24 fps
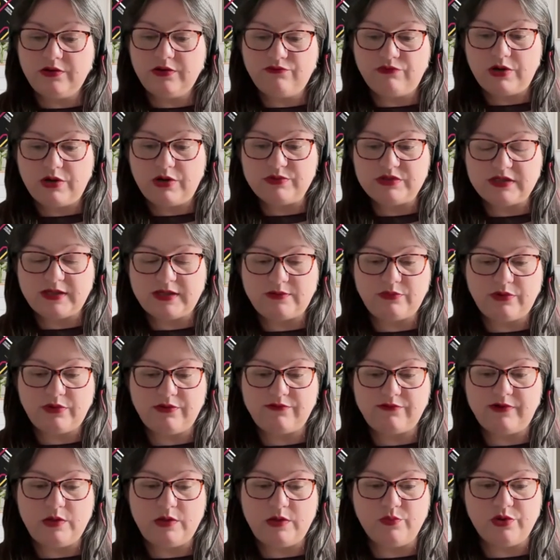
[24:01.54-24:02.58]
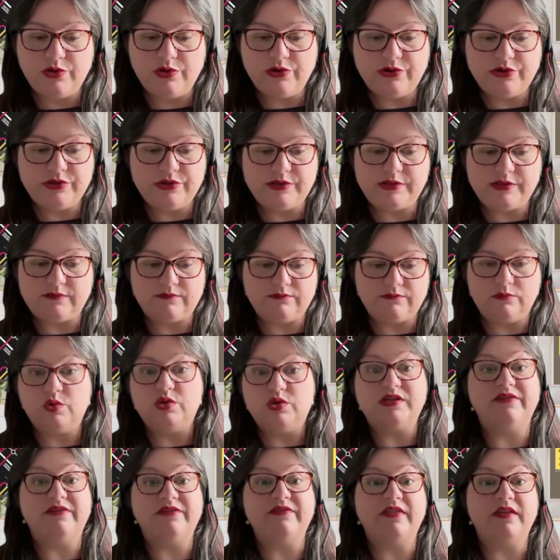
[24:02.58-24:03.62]
wrote down three words,
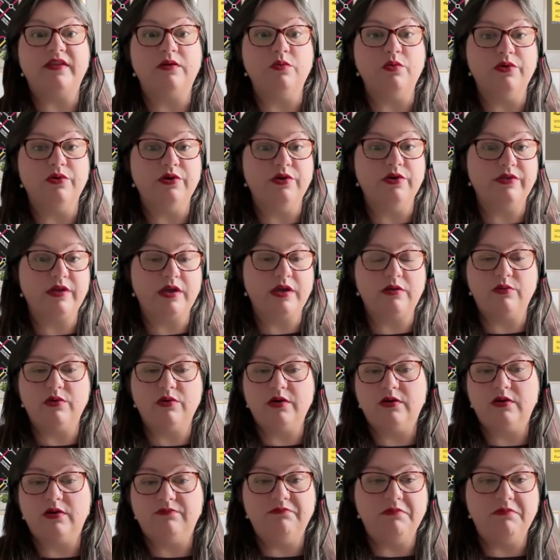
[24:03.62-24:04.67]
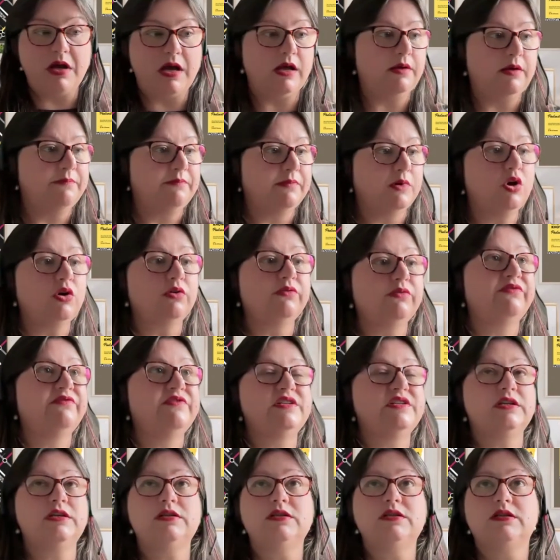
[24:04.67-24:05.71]
whatever they were. They were
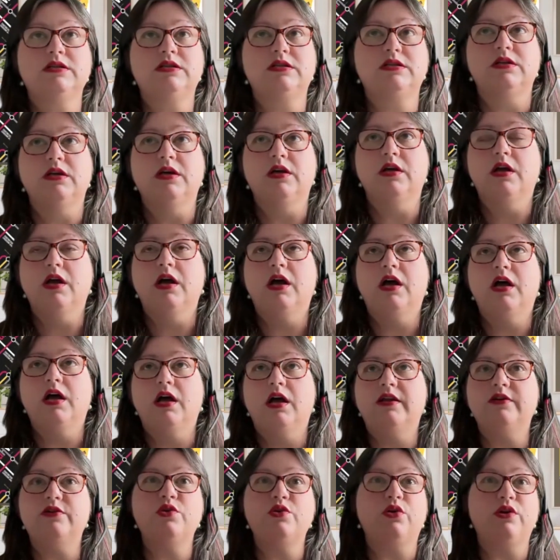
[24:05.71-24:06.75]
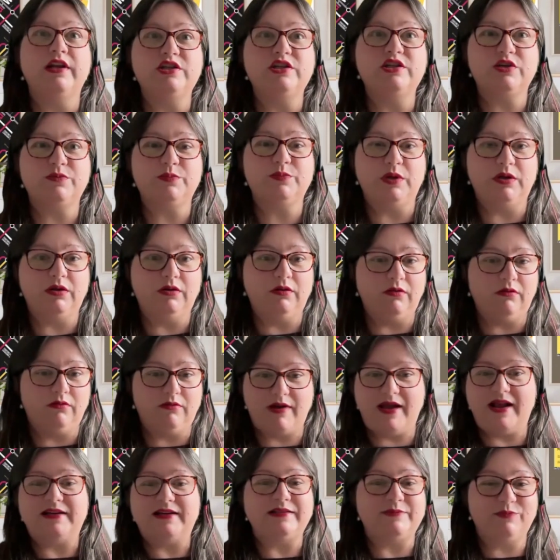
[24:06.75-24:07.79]
confident, knowledgeable,
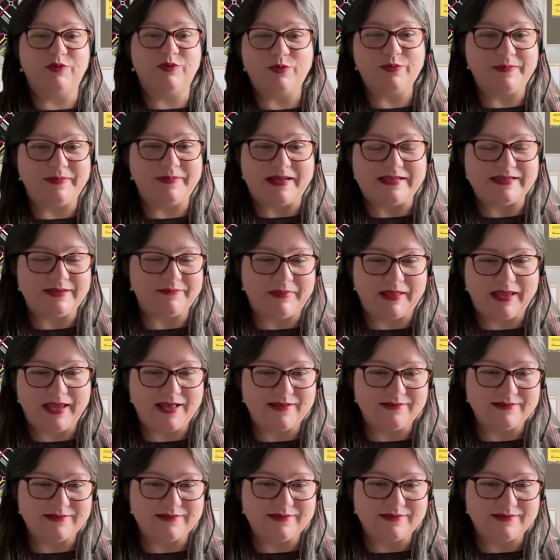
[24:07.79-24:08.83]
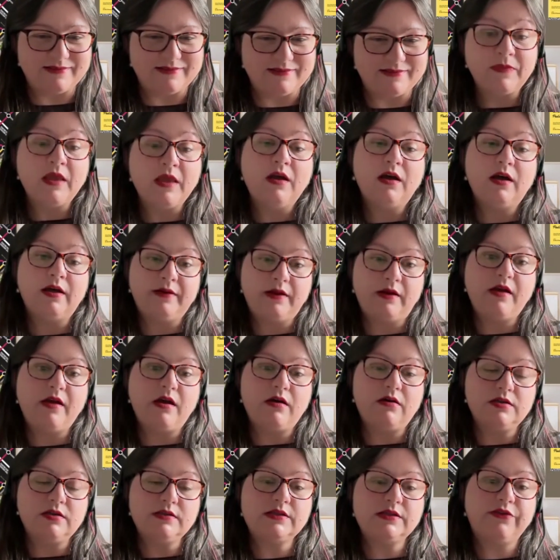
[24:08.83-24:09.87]
and probably something else. And I
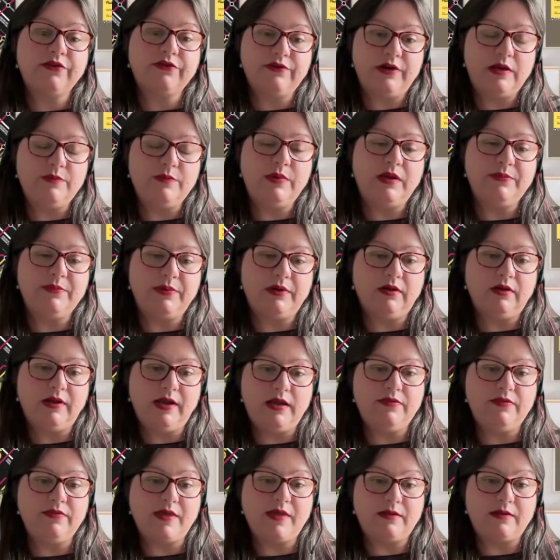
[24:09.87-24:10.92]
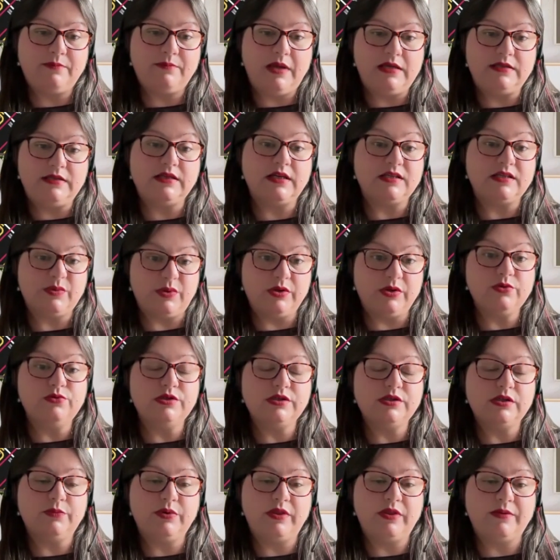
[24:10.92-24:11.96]
asked three people in that meeting. So I caught
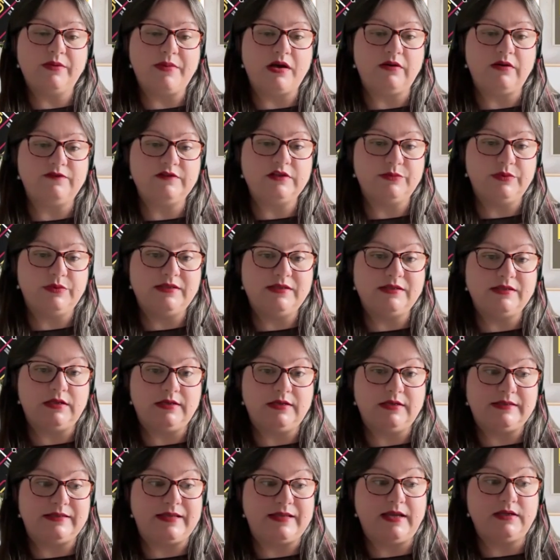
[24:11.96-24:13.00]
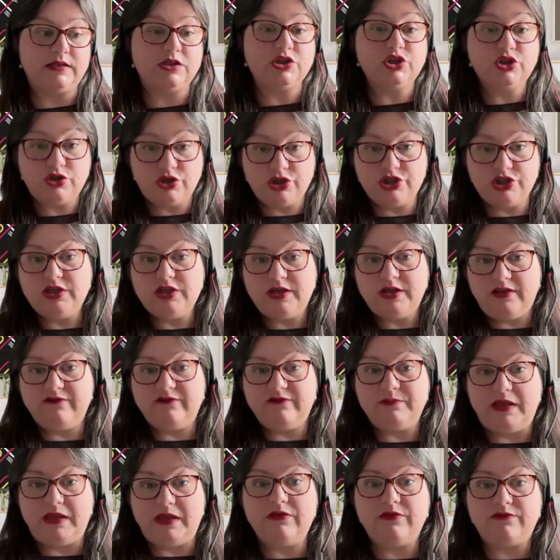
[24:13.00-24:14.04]
up with them afterwards and said, could you give
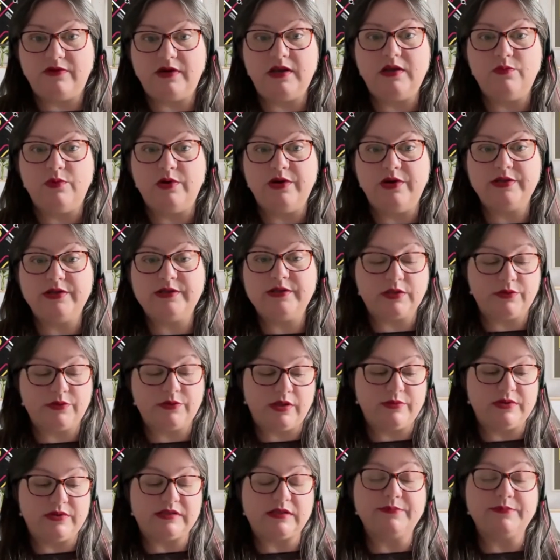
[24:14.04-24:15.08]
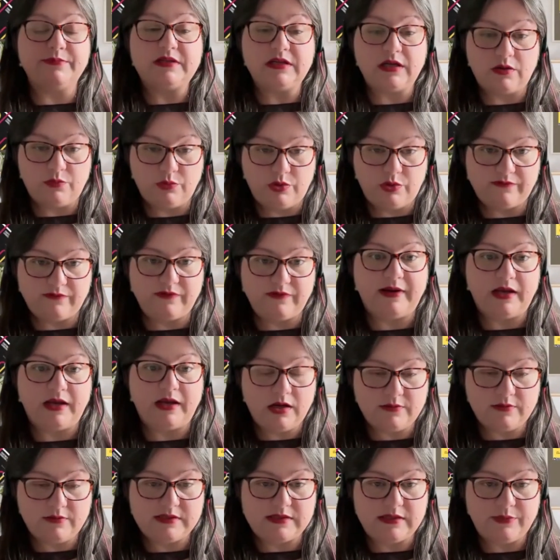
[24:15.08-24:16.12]
me three words? So they were somebody I worked very
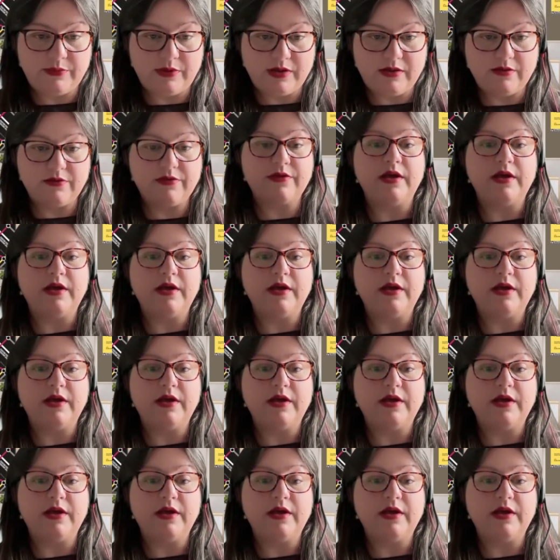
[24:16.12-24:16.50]
closely with